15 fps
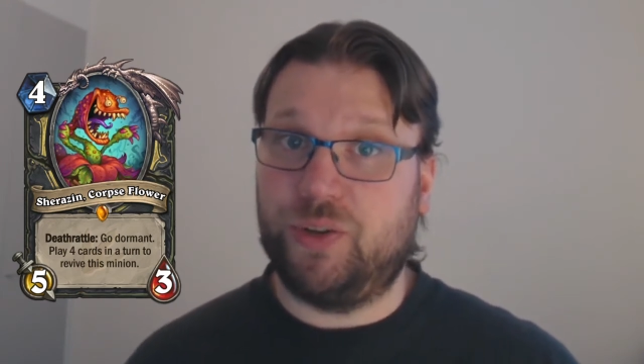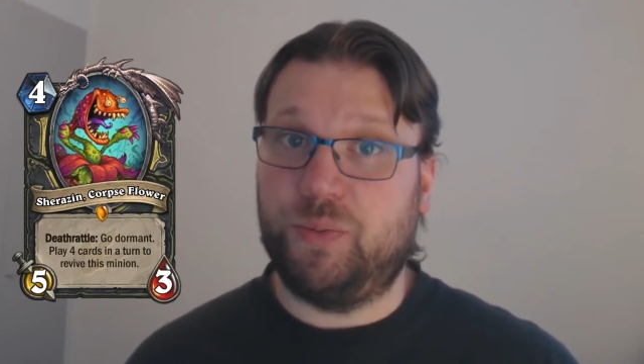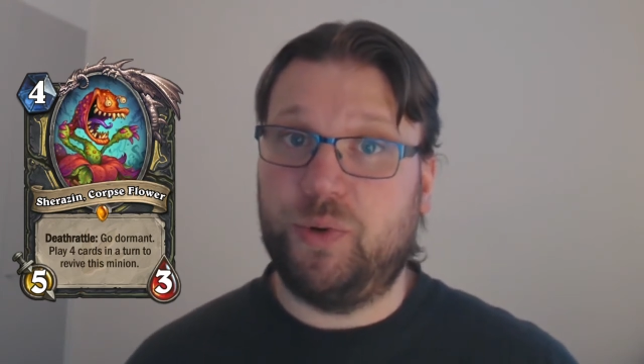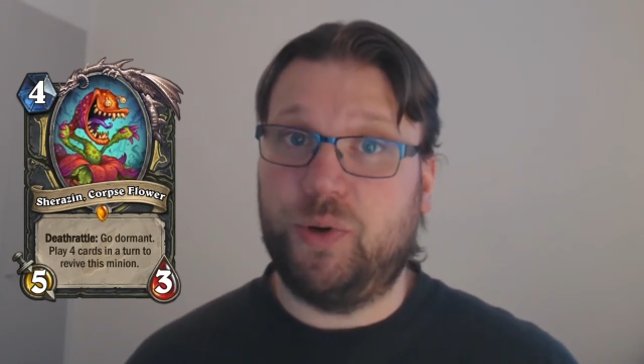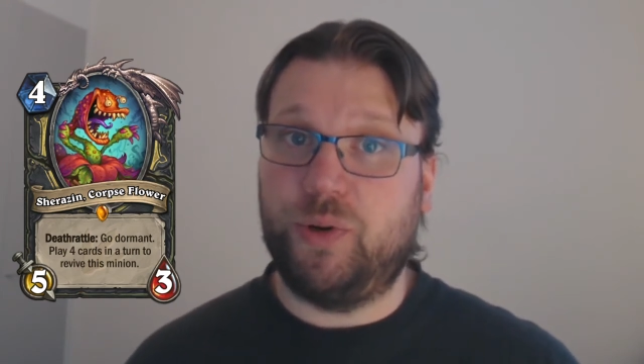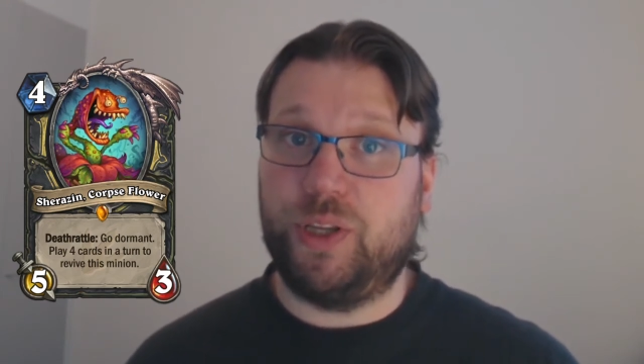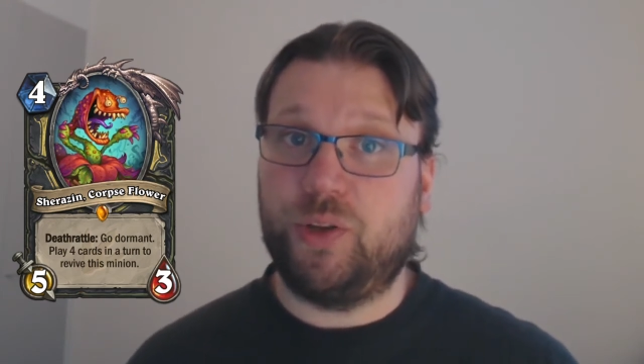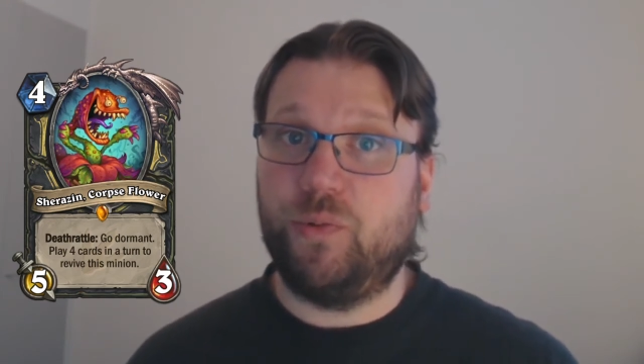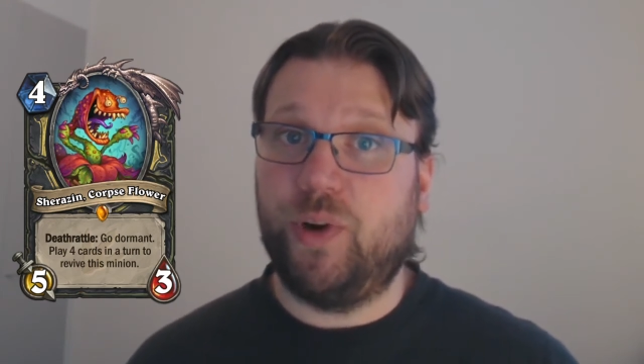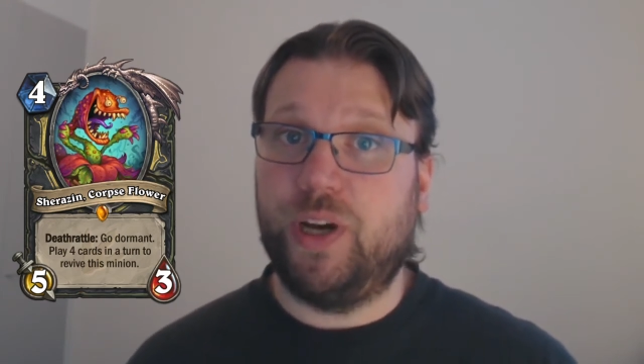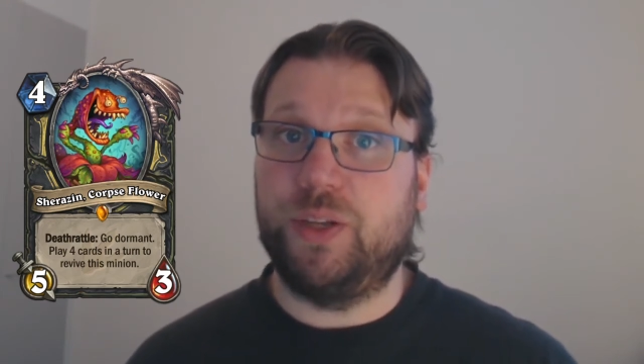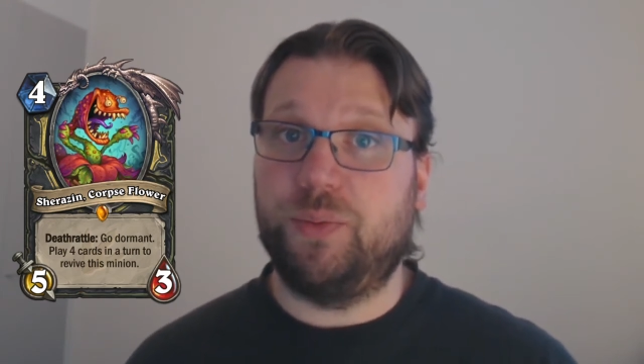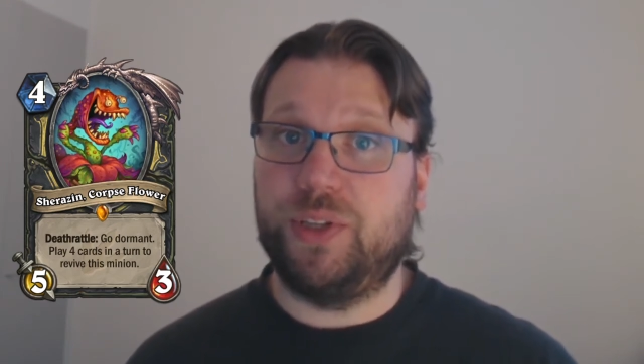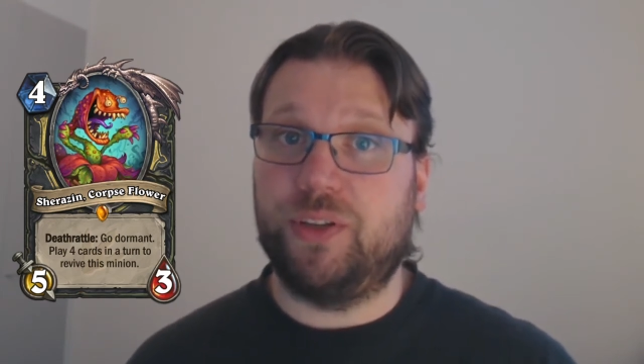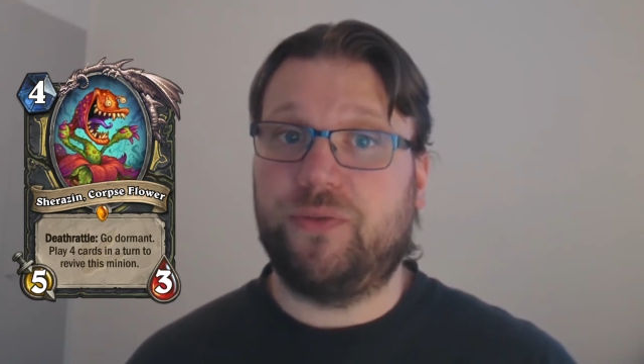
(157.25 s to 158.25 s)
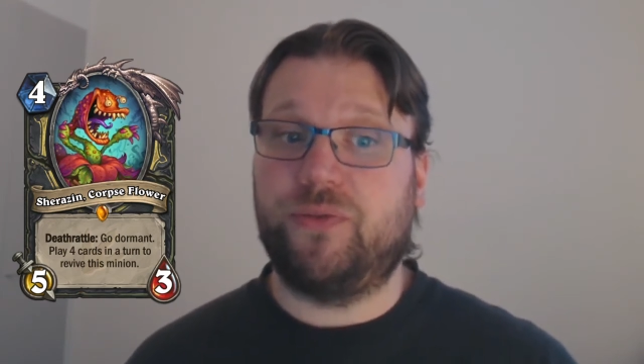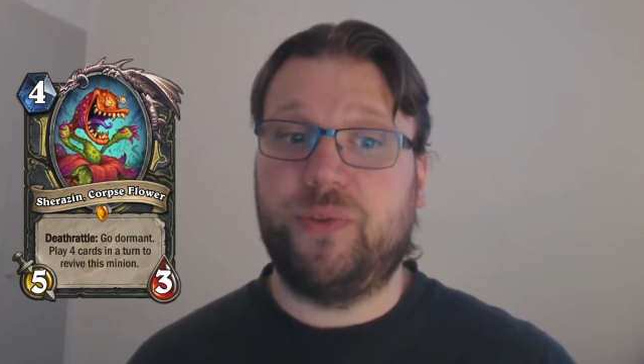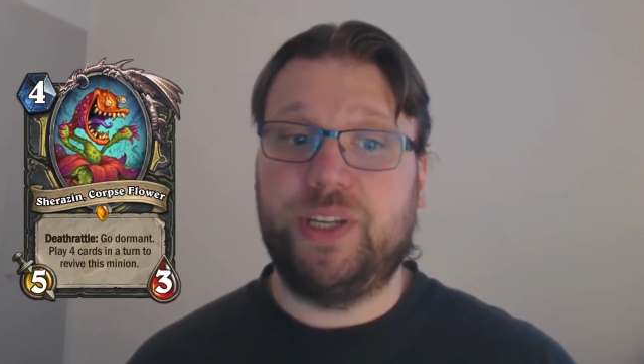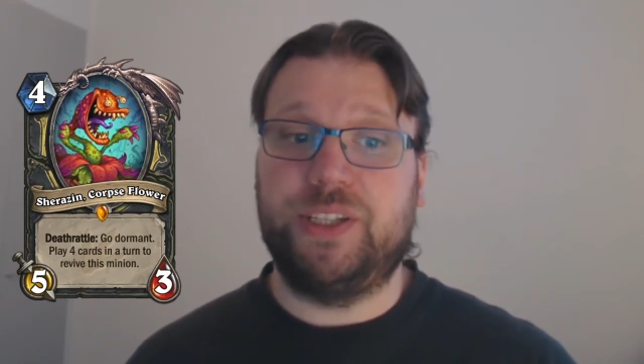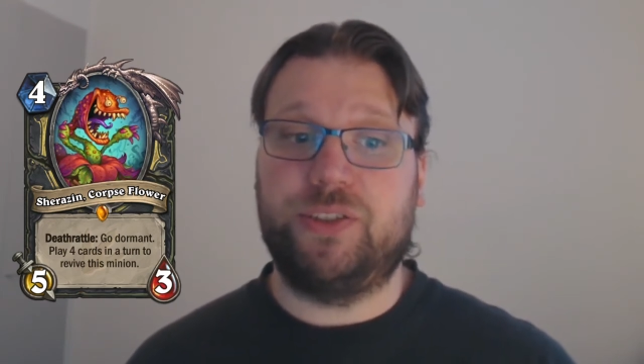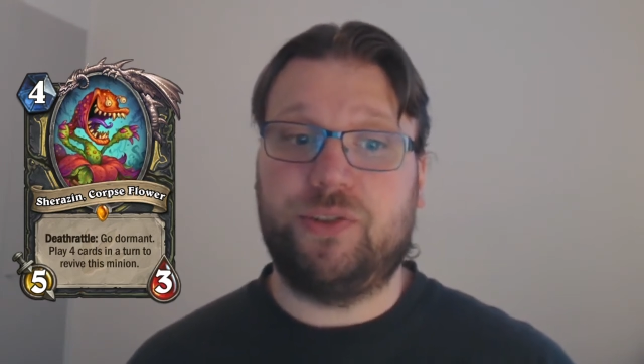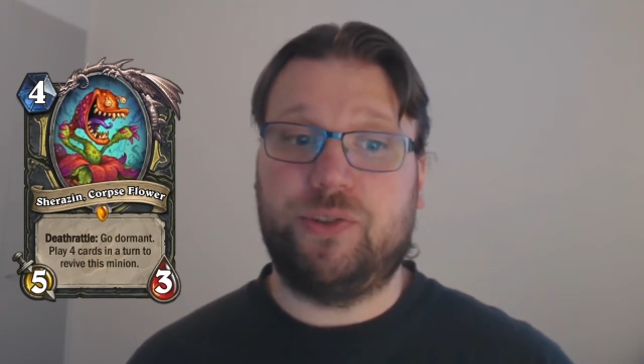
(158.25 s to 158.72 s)
opponent quite a bit of
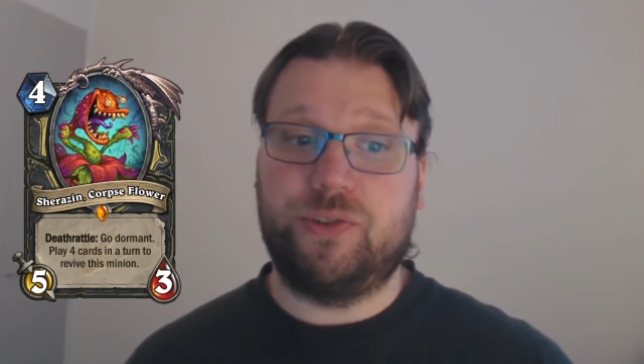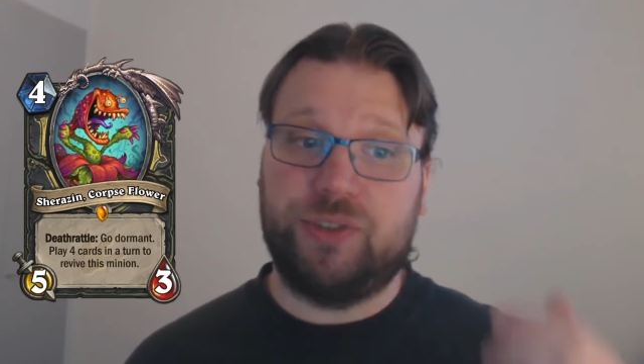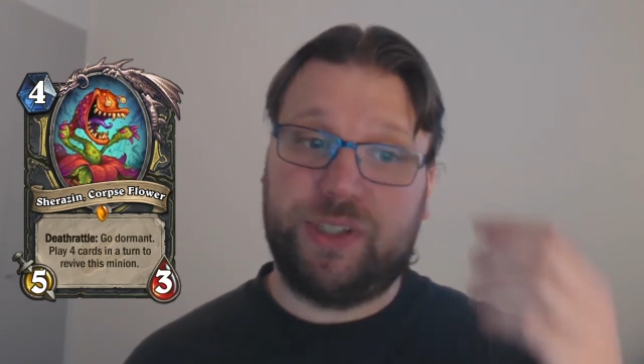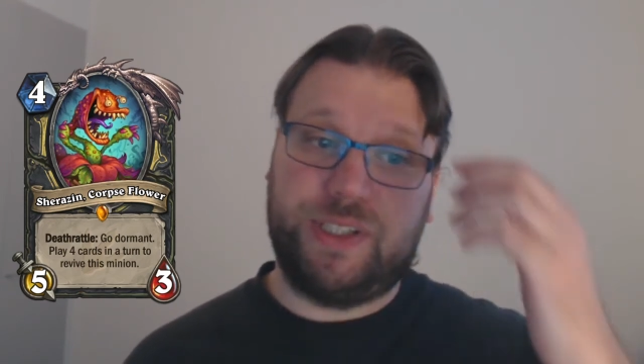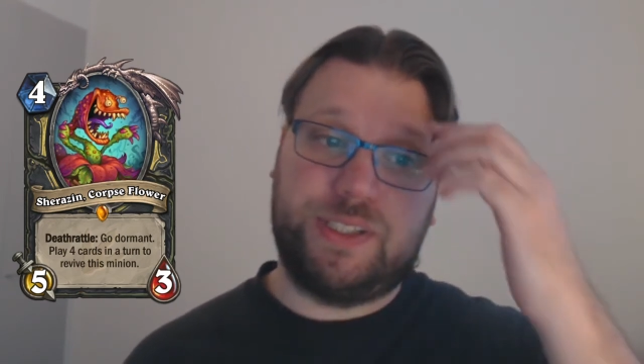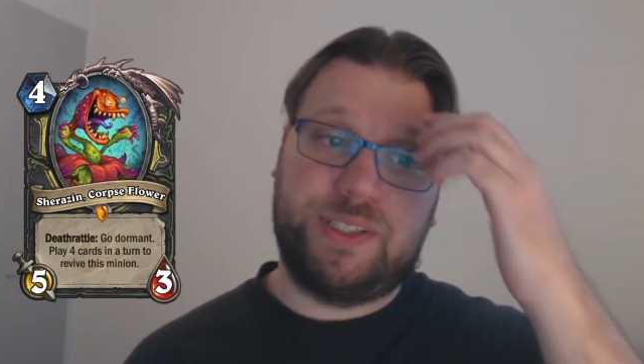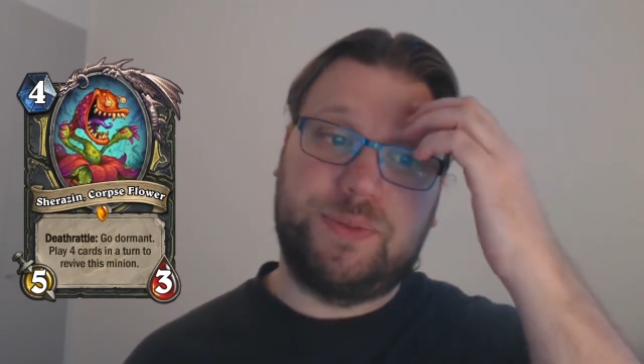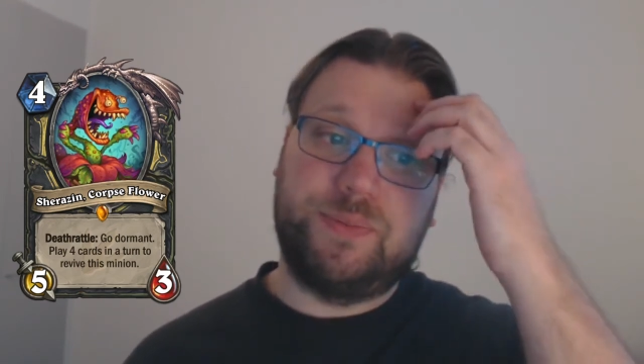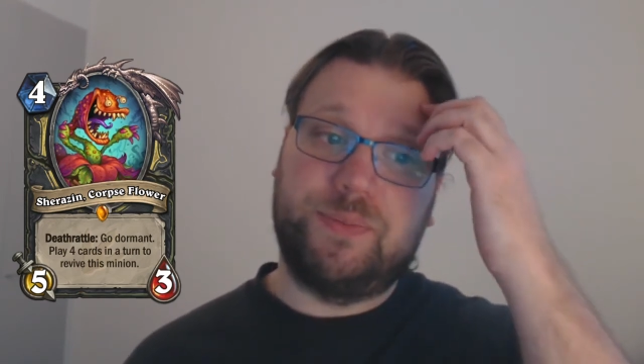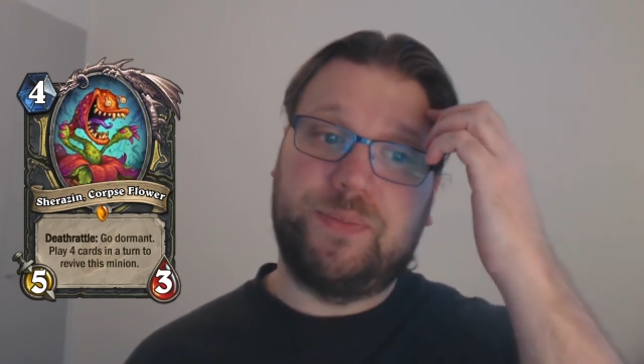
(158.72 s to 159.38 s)
resources.